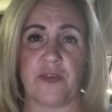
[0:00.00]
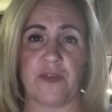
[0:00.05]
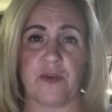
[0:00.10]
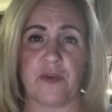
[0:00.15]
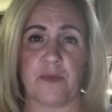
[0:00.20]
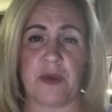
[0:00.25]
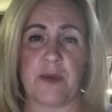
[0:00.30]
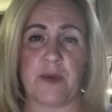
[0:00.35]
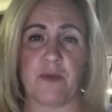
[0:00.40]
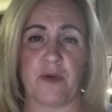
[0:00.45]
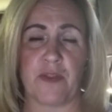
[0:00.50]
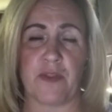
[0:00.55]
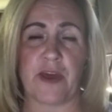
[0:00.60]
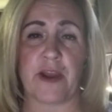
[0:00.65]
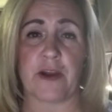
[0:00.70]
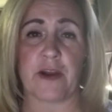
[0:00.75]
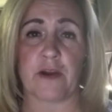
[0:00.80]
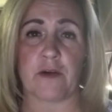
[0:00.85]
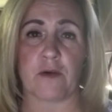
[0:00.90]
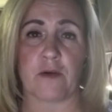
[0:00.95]
the people
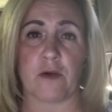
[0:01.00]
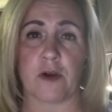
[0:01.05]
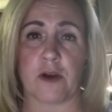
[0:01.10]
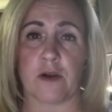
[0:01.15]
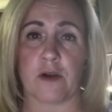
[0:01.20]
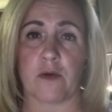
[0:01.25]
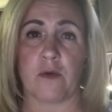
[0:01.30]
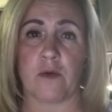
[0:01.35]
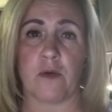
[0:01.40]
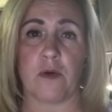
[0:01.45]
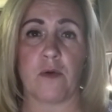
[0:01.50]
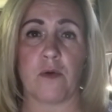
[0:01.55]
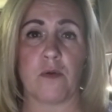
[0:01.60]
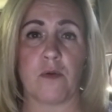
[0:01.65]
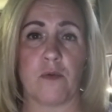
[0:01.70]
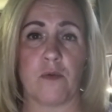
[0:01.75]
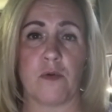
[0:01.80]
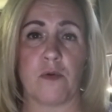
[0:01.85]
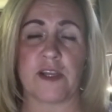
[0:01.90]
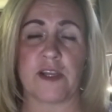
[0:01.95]
there, or
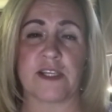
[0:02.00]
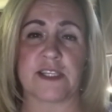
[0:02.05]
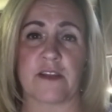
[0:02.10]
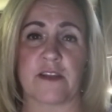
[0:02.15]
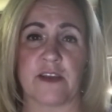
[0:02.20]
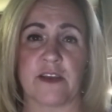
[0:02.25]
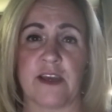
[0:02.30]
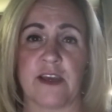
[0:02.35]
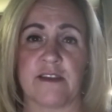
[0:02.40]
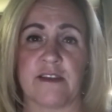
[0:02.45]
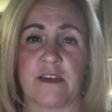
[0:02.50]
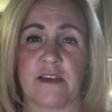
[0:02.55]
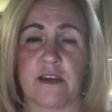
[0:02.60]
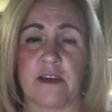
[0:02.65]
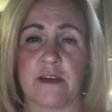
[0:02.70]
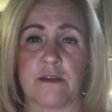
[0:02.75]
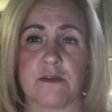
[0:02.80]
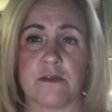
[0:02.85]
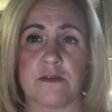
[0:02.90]
what exactly is it?